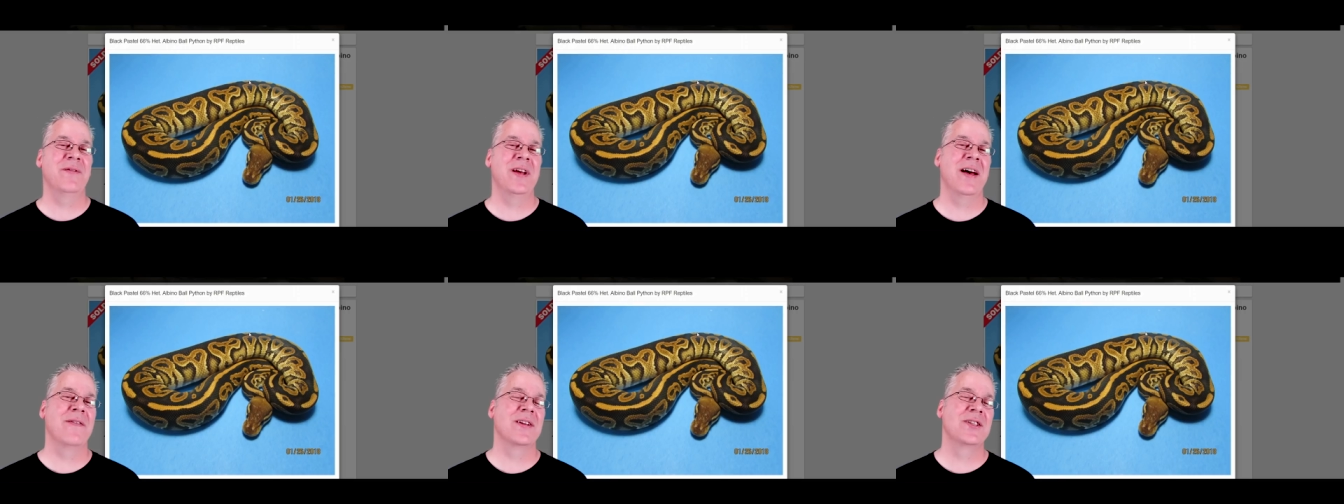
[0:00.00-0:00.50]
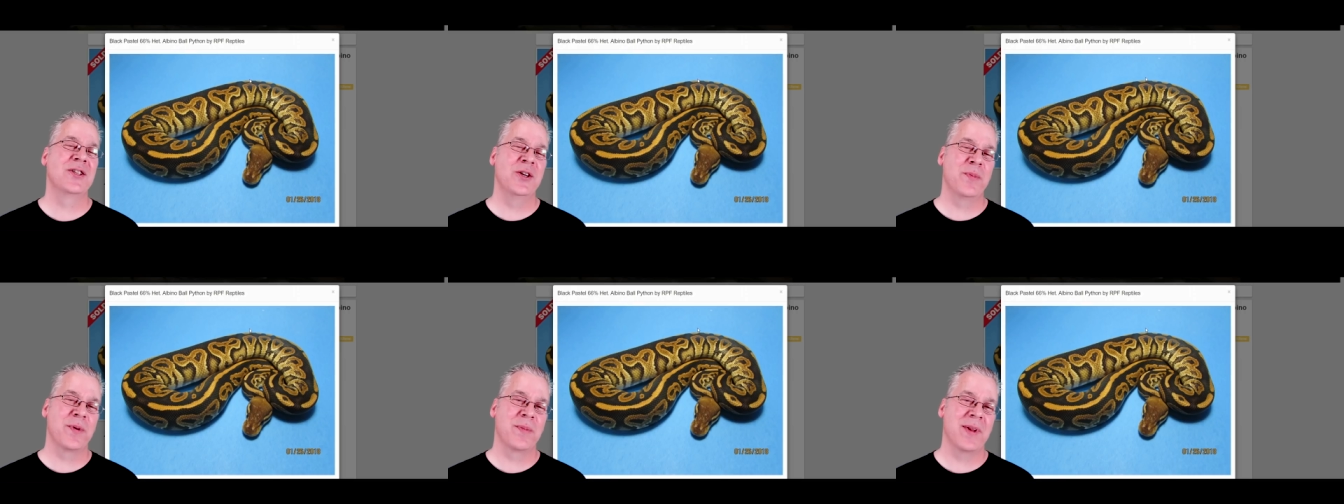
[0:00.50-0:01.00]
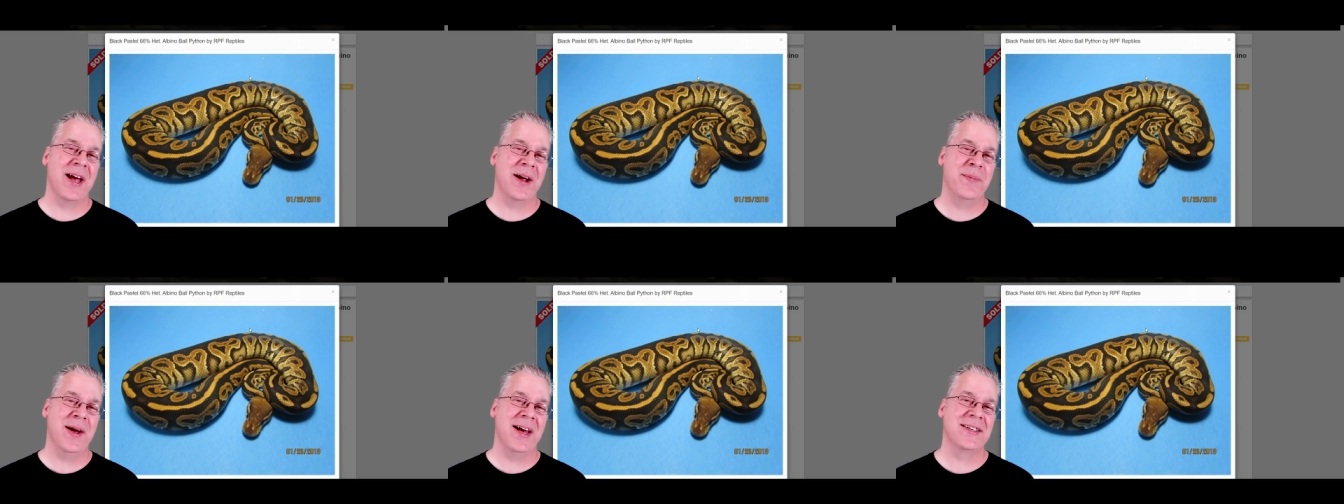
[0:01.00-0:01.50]
If you have the super
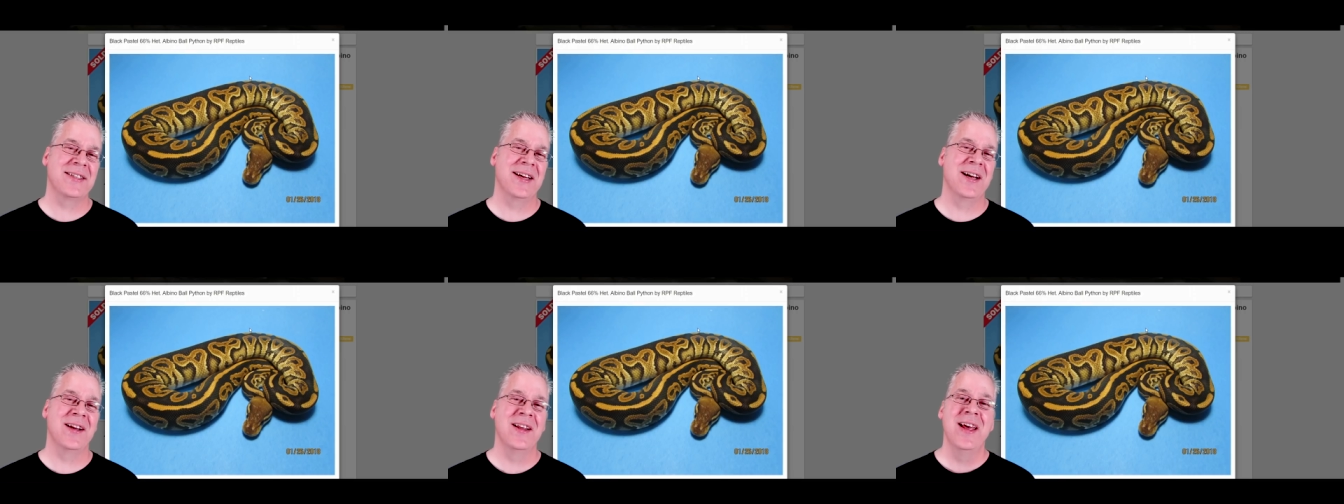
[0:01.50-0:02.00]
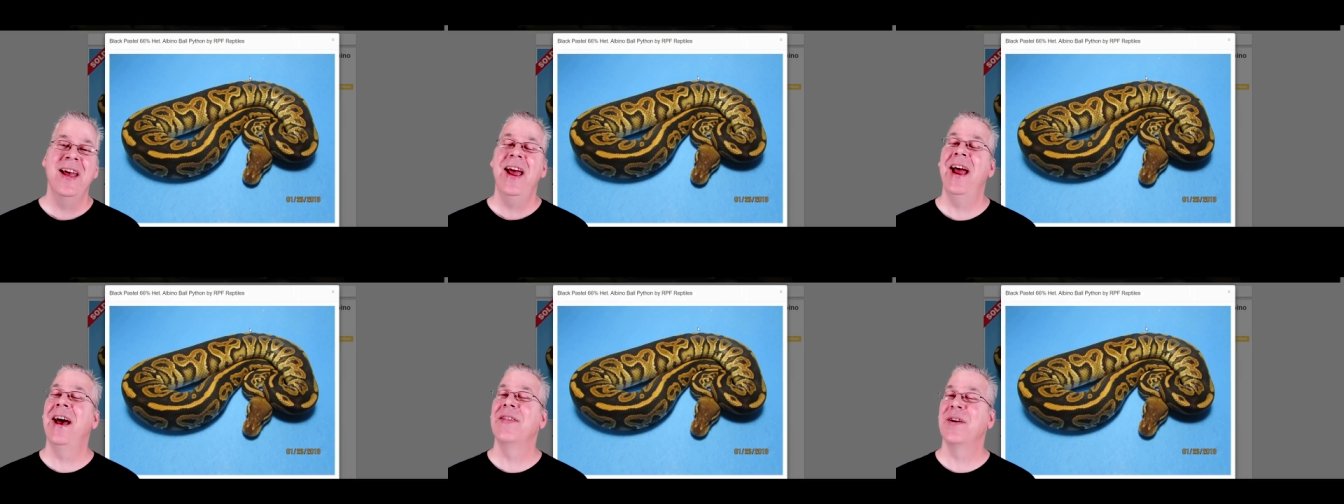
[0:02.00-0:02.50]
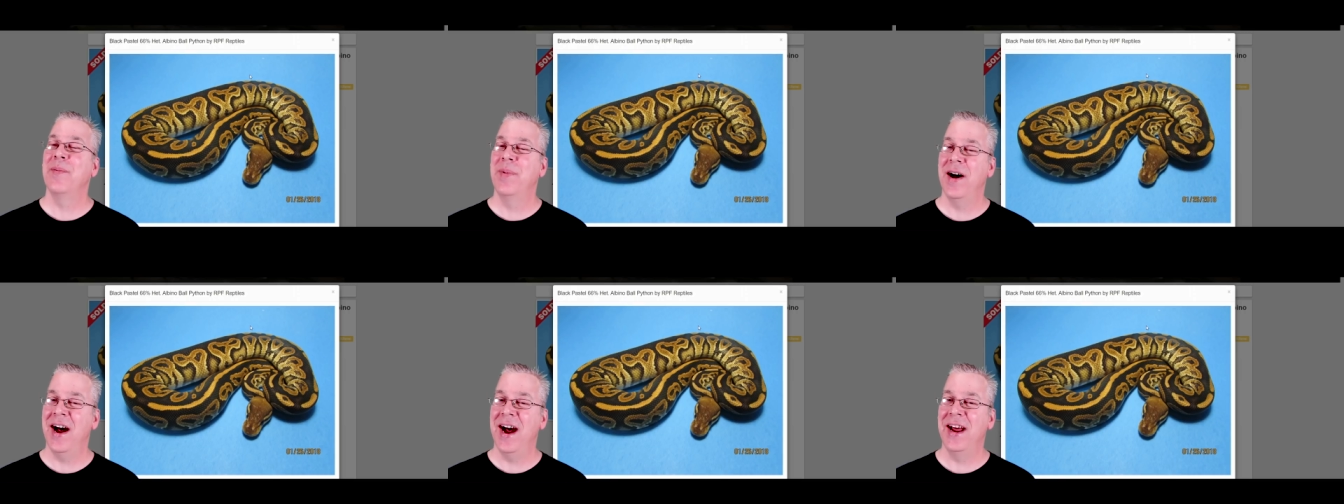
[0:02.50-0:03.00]
black pastel and the
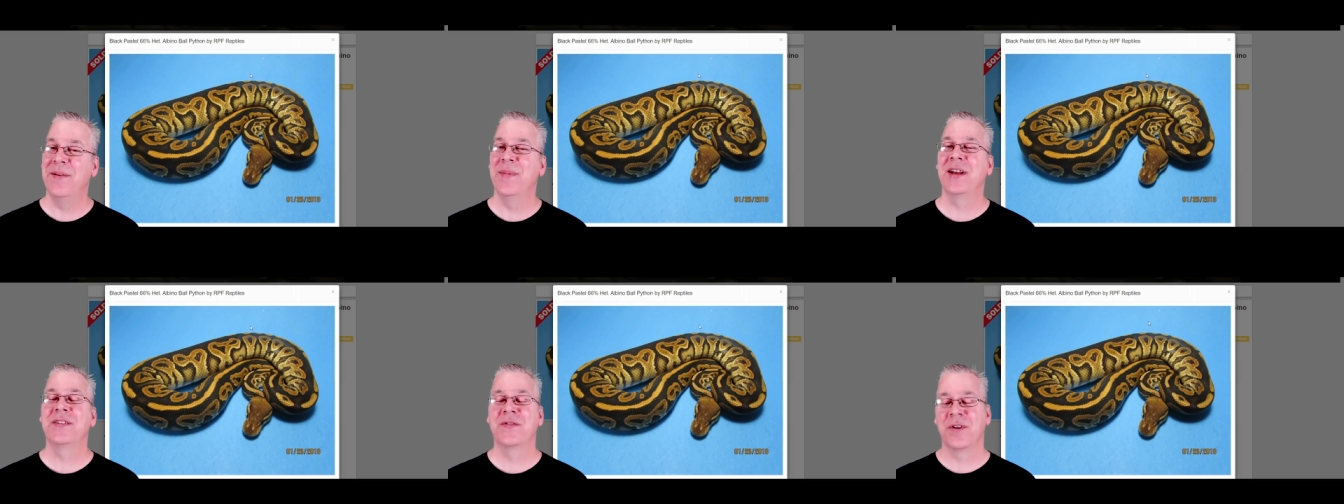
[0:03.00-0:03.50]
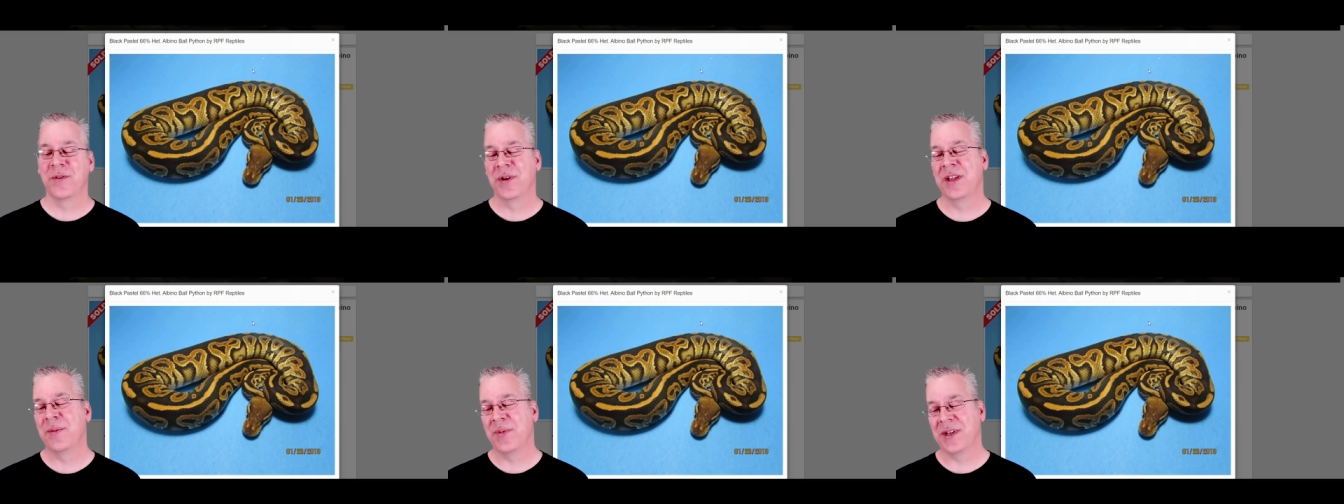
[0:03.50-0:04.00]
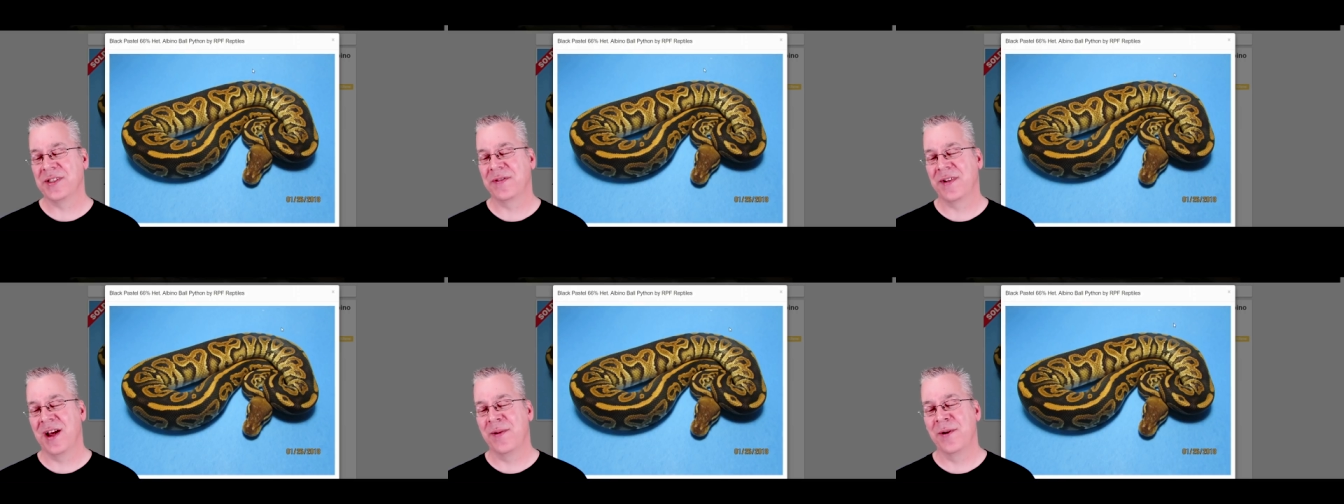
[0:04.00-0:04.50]
pied makes for a really
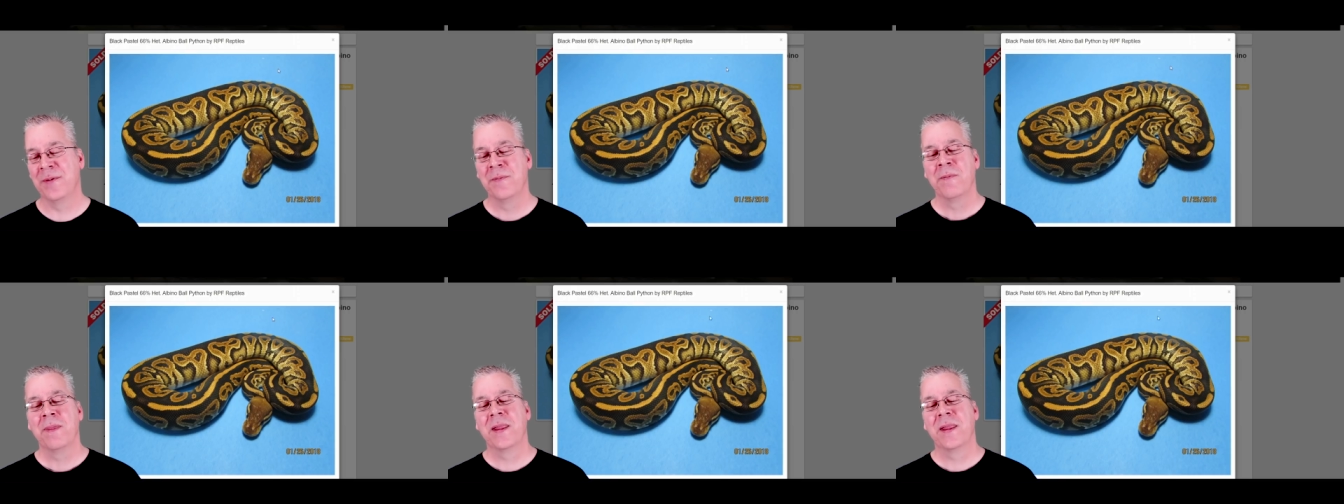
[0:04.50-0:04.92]
impressive combo.